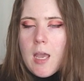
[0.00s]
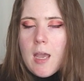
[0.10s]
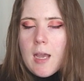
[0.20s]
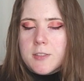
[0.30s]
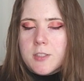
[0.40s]

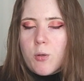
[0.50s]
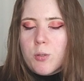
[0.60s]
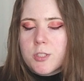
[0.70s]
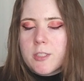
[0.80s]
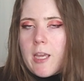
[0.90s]
As the
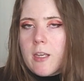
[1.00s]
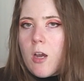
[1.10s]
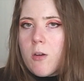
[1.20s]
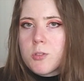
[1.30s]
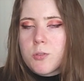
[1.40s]
old saying
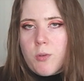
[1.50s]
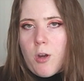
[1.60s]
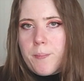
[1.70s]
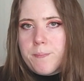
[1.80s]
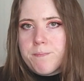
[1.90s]
goes,
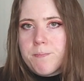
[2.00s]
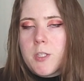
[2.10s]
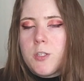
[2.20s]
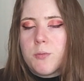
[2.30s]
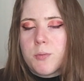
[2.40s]

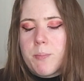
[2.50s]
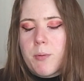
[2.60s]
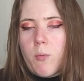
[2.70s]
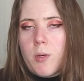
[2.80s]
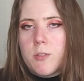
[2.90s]
you reap
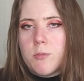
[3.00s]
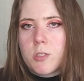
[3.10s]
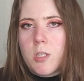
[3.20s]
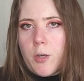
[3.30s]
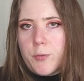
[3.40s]
what you sow.